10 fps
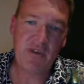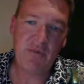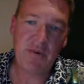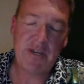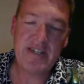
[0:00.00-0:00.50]

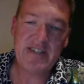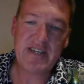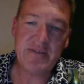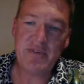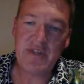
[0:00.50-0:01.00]
And what we need to
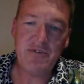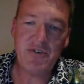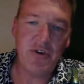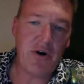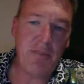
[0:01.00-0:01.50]
say to them, no, you're
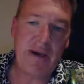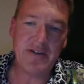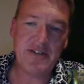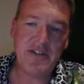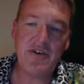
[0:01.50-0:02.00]
not
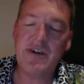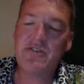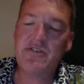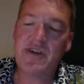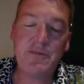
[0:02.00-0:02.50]
powerless. You've got
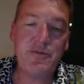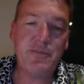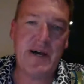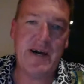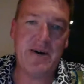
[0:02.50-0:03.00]
incredible
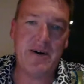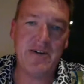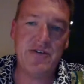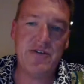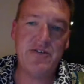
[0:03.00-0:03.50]
power.
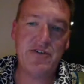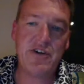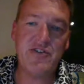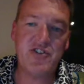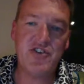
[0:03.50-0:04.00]
You're a
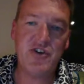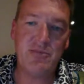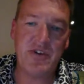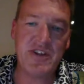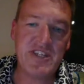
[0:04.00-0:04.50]

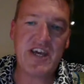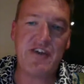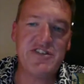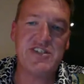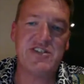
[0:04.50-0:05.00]
consumer. In this
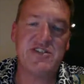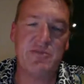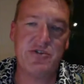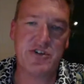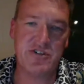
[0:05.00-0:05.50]
current system,
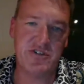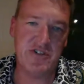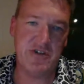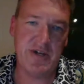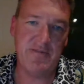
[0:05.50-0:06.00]
you're a
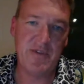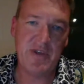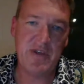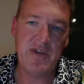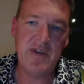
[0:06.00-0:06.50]
consumer.
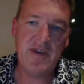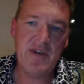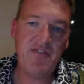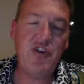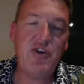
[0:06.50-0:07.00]

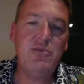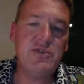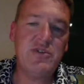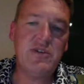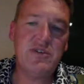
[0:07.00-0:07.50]
If you
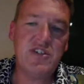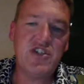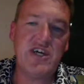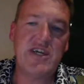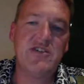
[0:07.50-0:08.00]
was to
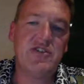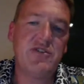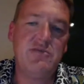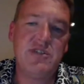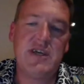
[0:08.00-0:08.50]
change
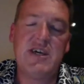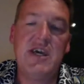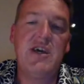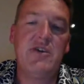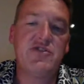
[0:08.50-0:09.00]
to, say,
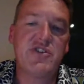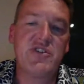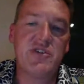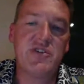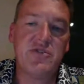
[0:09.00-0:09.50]

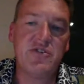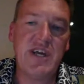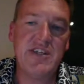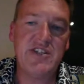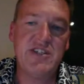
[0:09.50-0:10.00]
eco-tricity or good
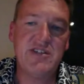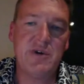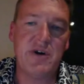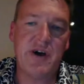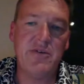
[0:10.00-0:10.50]
energy
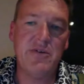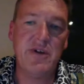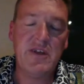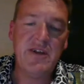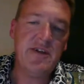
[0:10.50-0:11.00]
tomorrow,
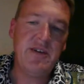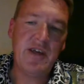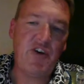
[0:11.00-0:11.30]
if